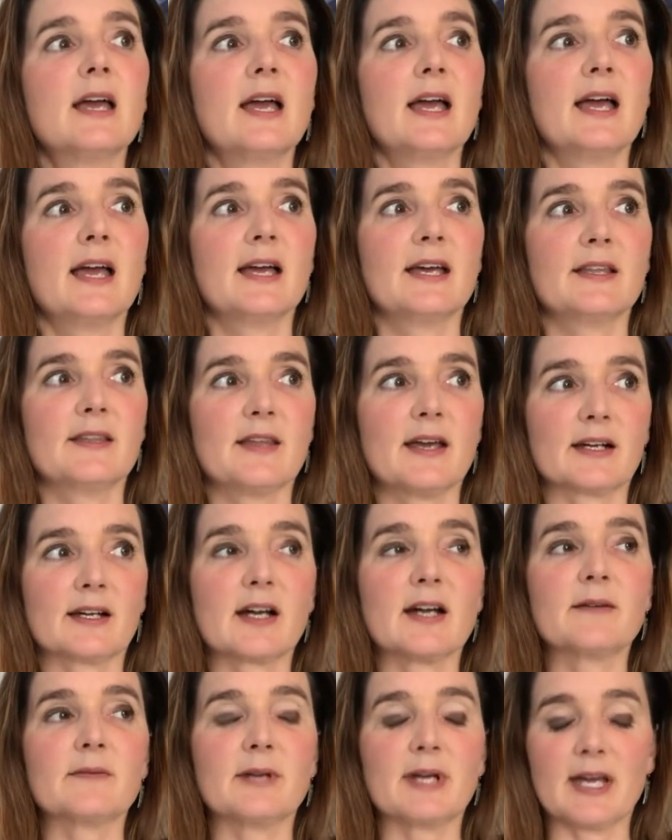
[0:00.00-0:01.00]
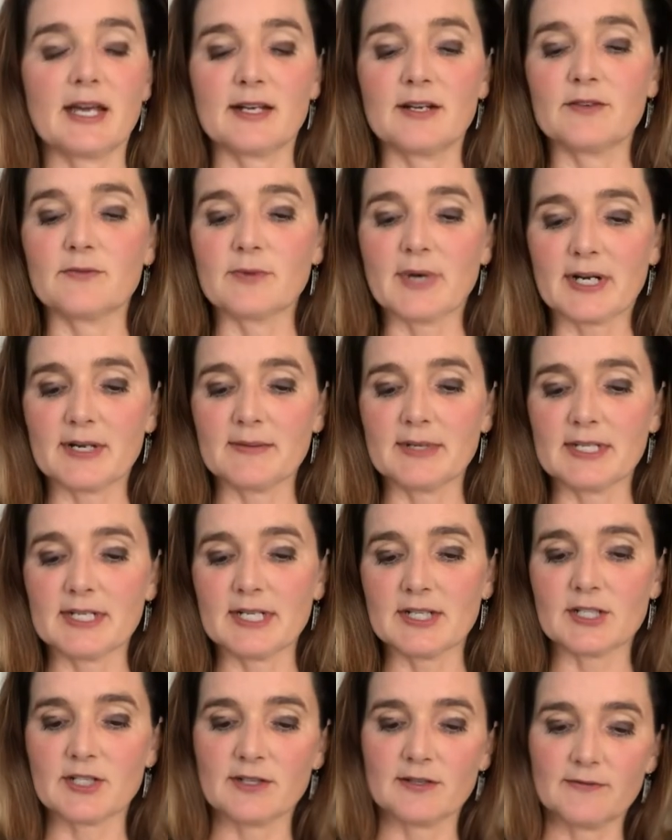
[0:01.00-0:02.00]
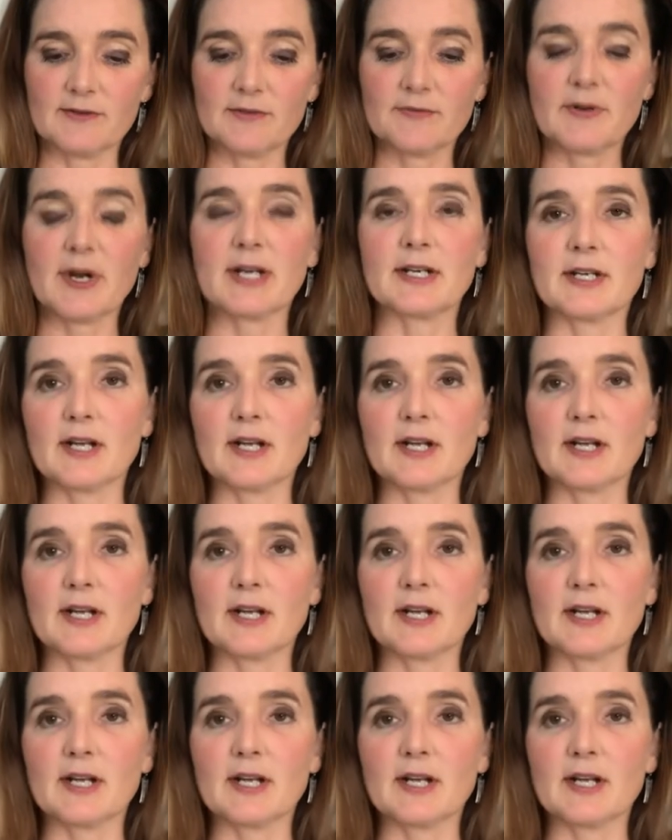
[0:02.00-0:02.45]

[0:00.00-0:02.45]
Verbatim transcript: and come at a recommendation of a friend.